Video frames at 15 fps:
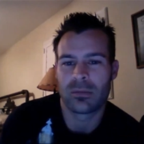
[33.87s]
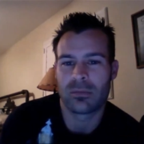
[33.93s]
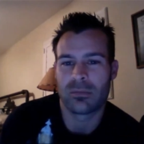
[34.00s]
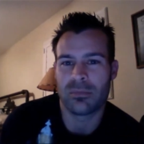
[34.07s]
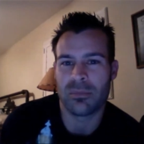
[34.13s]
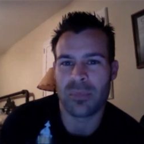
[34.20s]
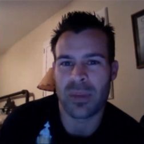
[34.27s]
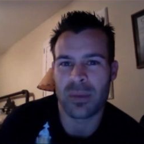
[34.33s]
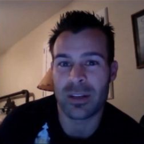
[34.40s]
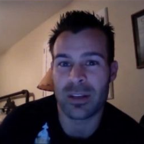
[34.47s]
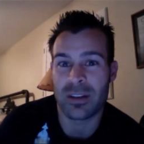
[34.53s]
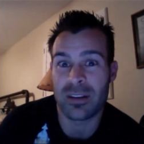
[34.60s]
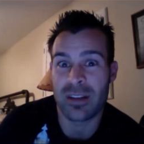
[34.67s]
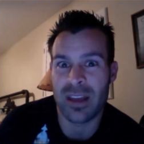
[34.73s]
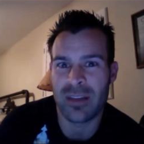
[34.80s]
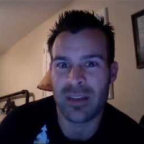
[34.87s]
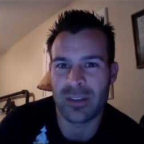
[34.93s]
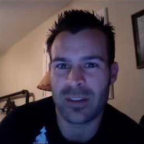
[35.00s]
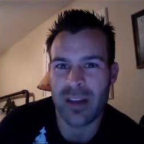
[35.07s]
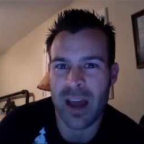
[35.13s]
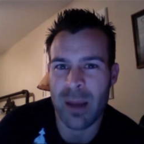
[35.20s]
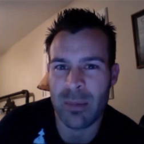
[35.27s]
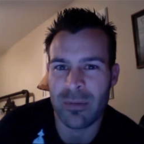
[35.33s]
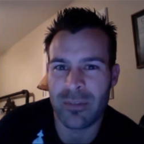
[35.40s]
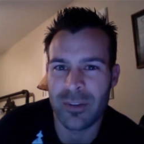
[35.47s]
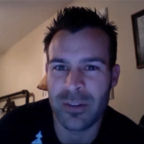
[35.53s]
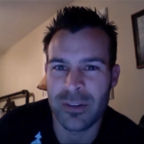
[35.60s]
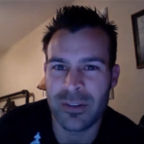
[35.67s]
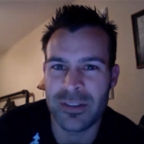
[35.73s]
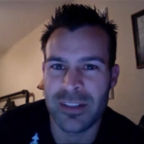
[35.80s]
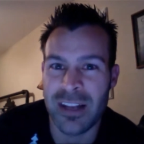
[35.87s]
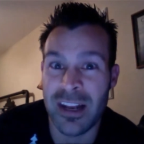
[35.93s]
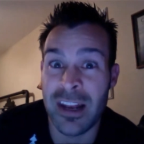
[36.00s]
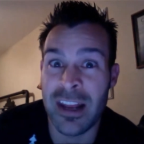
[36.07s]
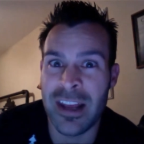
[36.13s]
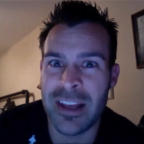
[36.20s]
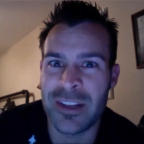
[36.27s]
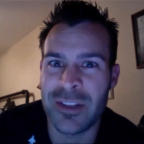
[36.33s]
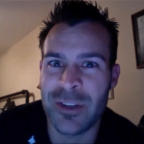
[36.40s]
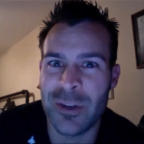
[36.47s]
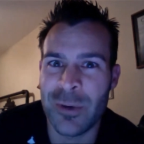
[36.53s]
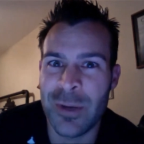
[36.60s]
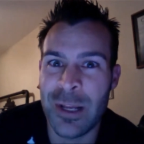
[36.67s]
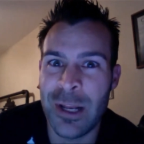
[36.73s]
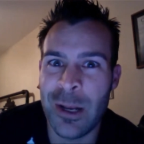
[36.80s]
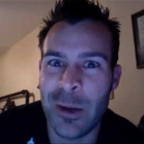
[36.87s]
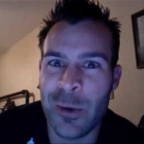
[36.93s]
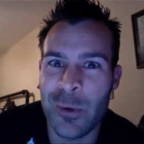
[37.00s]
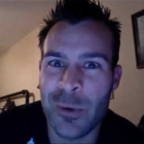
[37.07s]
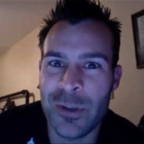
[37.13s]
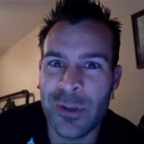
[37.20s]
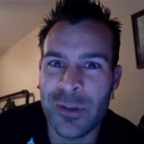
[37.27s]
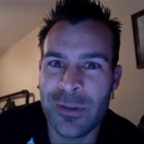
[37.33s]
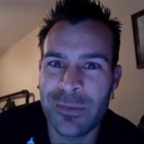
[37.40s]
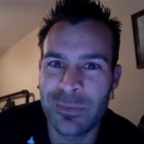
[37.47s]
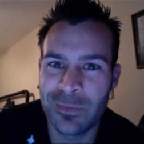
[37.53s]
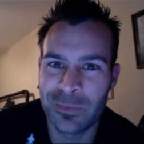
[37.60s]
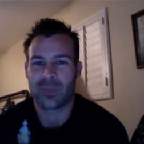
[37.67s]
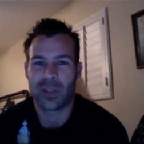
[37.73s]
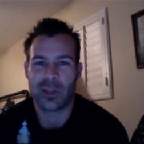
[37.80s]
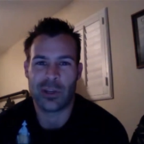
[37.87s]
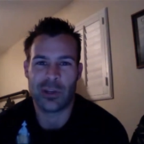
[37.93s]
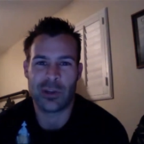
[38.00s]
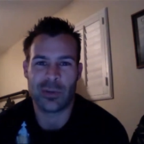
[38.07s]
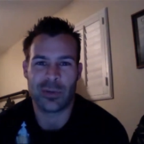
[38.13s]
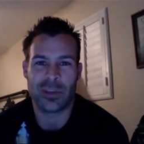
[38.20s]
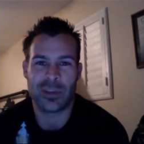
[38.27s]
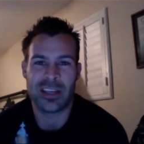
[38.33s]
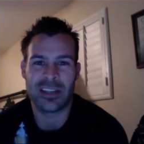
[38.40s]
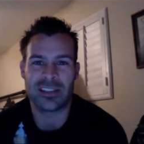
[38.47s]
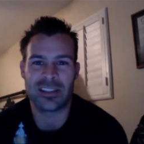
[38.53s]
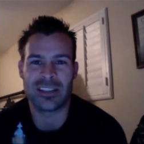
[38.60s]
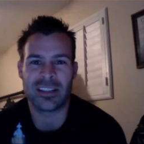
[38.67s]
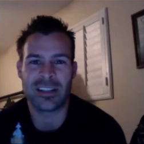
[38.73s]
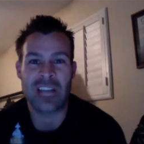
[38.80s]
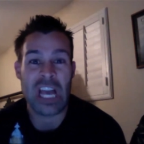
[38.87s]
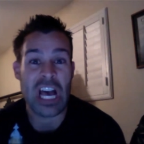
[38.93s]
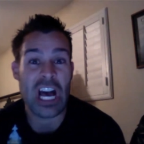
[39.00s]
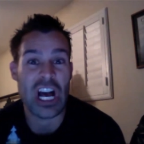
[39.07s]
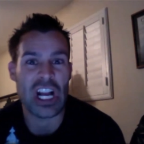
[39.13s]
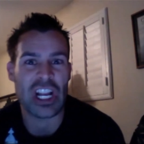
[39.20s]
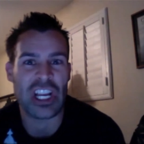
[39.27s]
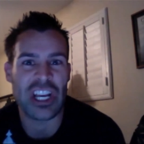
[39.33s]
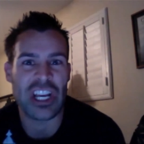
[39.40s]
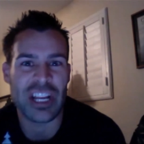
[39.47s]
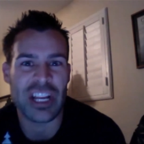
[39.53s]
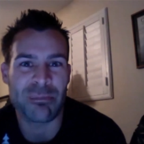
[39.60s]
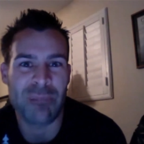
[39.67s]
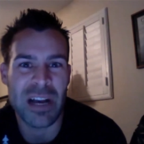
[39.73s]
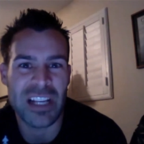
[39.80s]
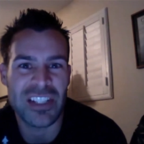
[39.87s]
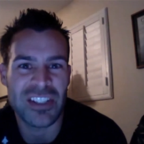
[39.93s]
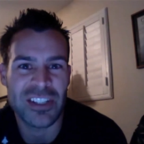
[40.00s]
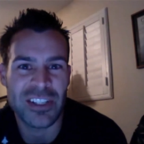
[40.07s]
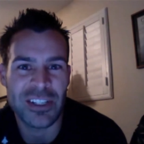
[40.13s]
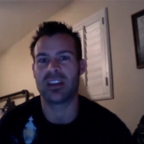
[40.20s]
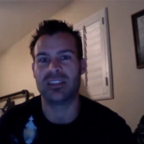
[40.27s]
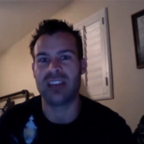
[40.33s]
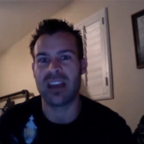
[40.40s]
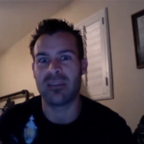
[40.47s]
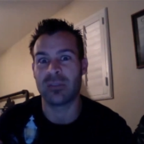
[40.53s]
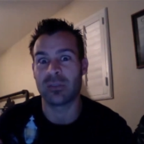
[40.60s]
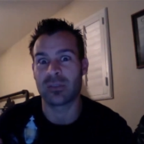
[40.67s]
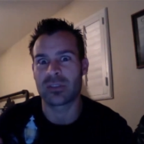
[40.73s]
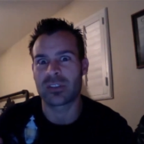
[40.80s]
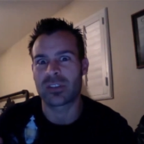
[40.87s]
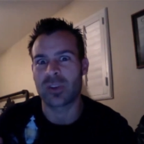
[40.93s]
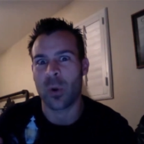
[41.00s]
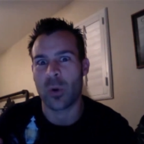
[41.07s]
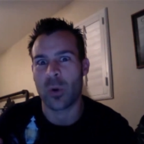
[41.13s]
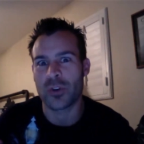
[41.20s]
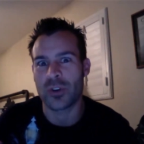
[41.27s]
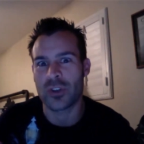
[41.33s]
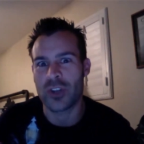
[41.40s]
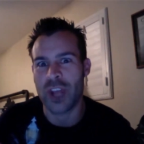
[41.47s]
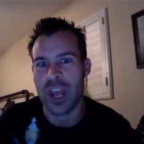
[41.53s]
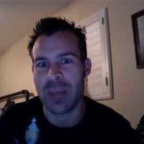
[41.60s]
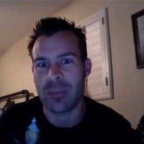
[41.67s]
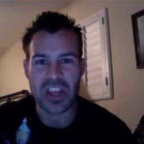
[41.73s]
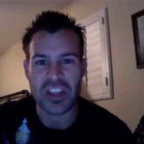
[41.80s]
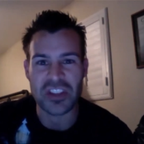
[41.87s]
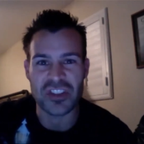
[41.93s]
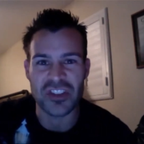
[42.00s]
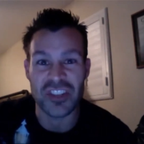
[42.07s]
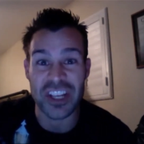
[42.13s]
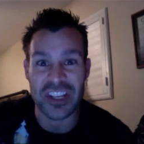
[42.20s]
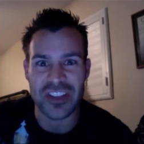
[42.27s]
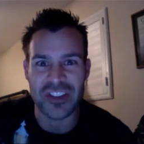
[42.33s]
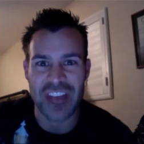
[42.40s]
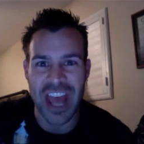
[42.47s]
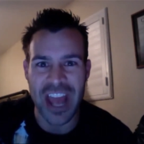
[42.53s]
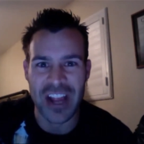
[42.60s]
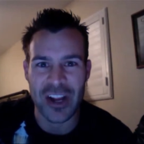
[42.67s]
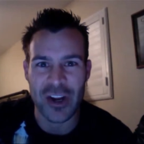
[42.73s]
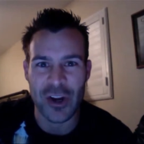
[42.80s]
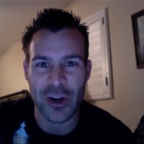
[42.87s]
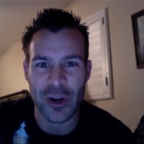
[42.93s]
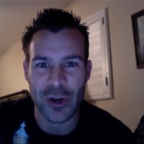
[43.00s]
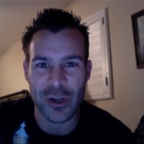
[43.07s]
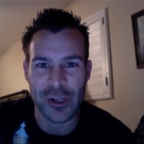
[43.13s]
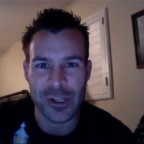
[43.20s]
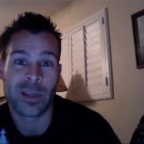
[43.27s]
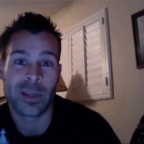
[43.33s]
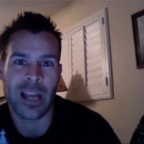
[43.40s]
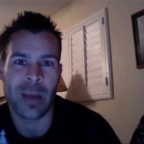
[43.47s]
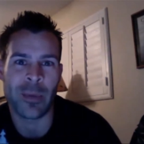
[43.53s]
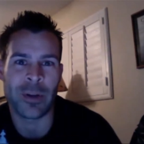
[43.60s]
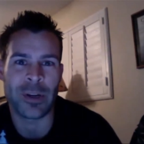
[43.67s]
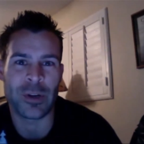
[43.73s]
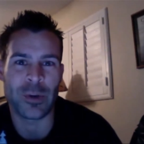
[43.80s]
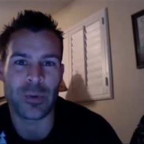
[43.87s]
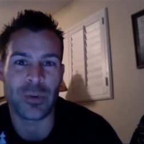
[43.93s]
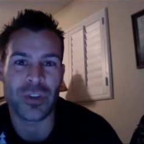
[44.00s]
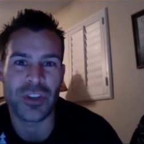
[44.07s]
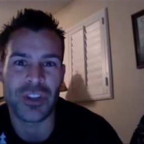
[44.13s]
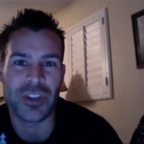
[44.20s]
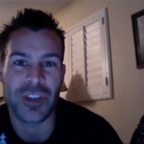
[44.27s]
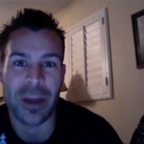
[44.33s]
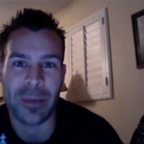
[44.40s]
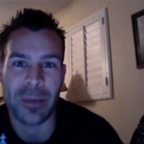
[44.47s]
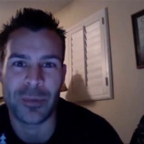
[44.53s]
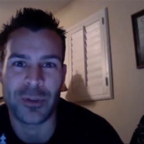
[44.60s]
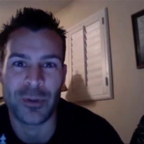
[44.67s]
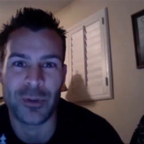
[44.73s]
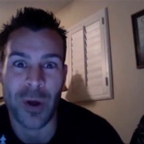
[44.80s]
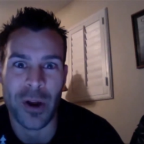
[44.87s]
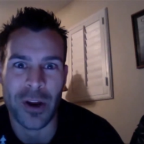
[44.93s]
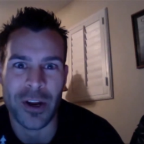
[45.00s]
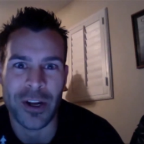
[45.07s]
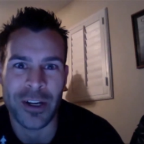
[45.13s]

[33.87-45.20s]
maybe David Copperfield's Laser Illusion, New Guillotine, A Gut Buster, Devil's Torture Chamber, Zigzag Girl, how about a new Sub Trunk,